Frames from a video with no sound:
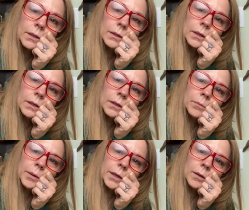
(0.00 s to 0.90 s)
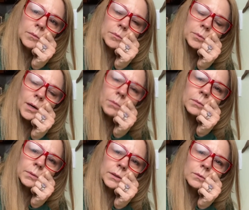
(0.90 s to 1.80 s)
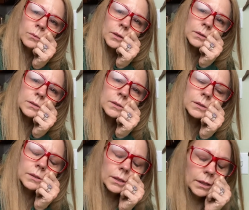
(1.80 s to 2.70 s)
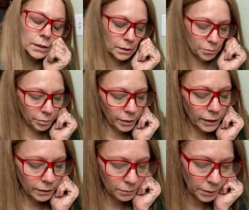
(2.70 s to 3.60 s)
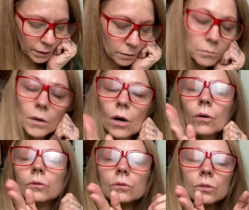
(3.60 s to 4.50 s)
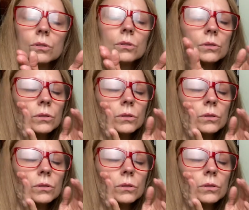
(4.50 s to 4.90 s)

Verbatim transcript: thinking about probably the worst thing that plagued me the most